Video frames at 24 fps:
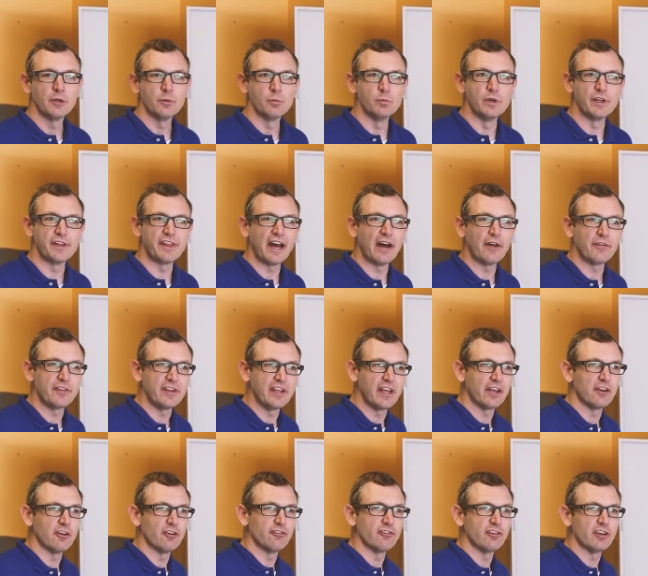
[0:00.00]
without the
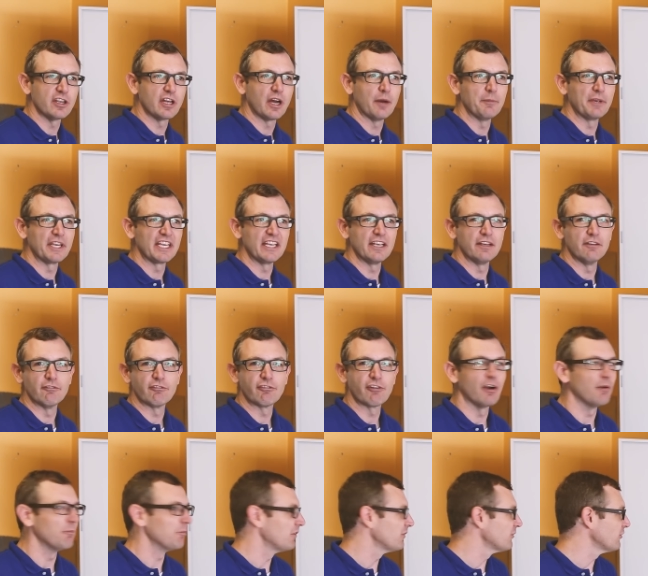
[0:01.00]
energy coming in
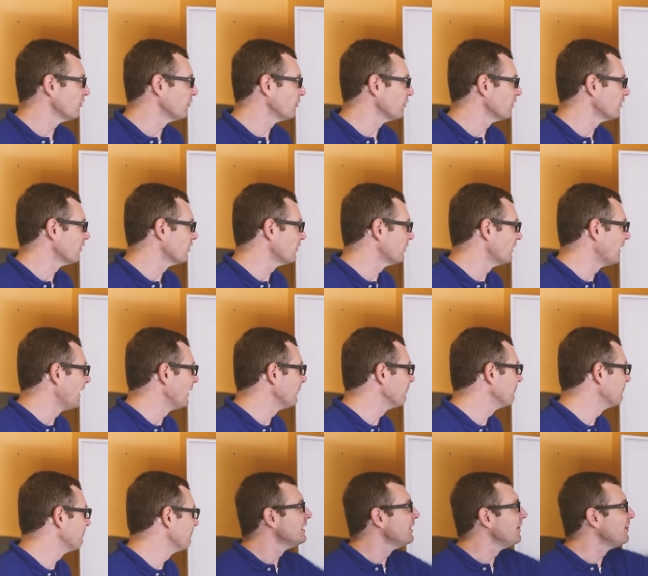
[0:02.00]
from the solar array.
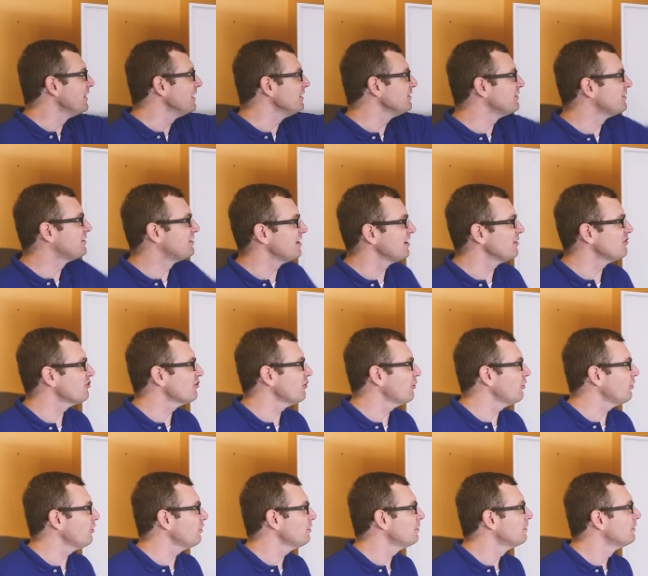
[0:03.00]
These
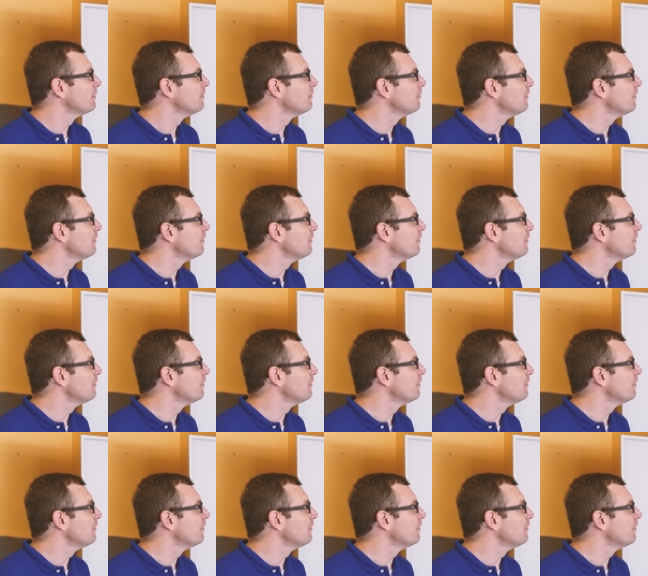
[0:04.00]
digital